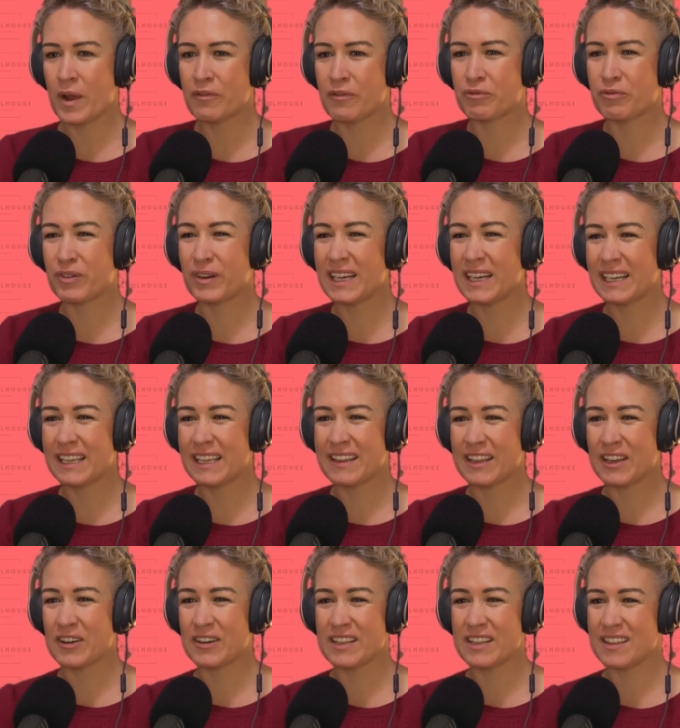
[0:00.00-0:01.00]
where really
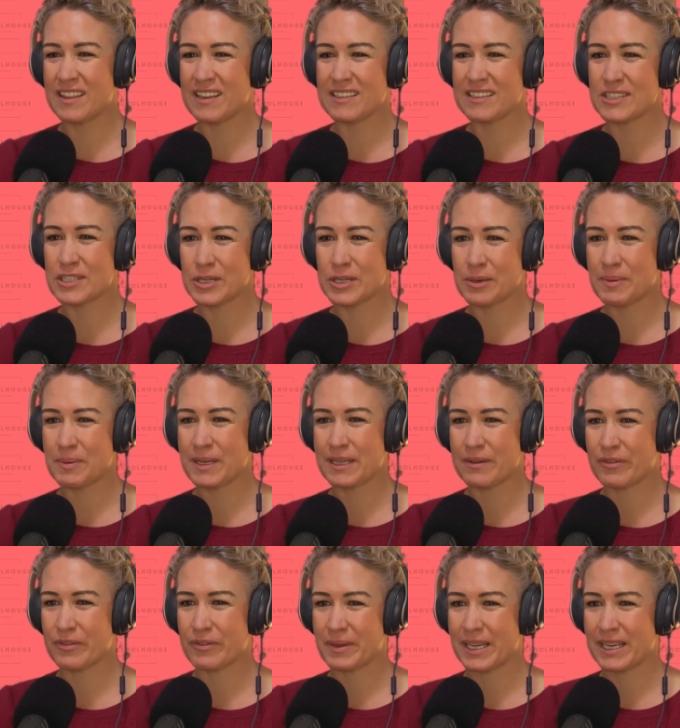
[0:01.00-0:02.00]
the only thing stopping
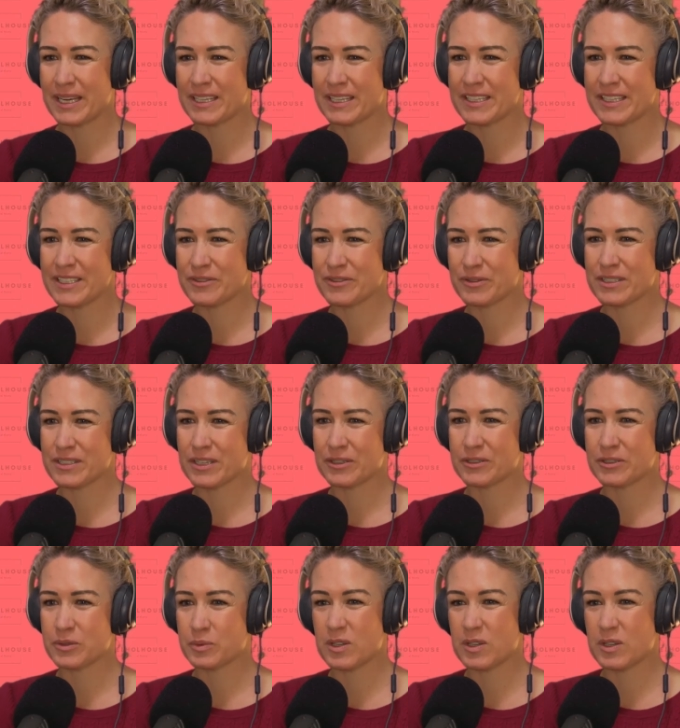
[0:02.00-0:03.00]
them from getting these
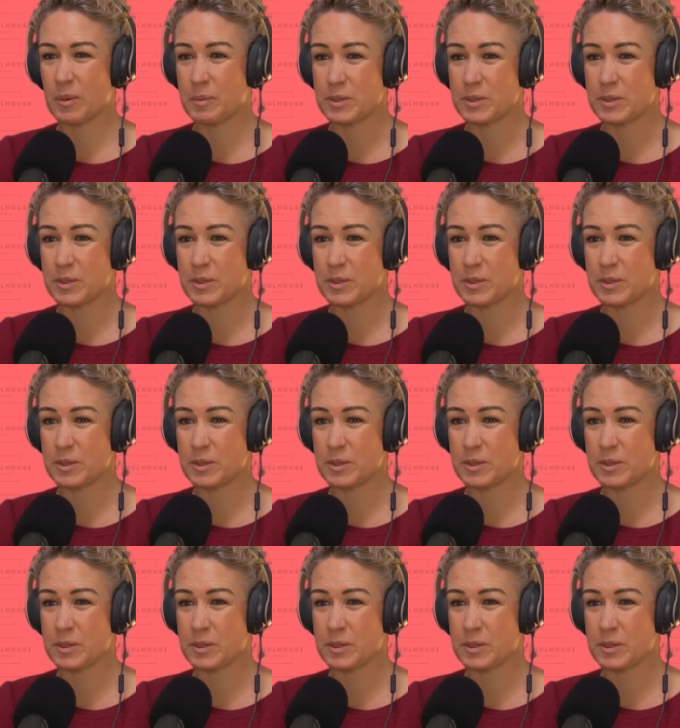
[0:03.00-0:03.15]
results was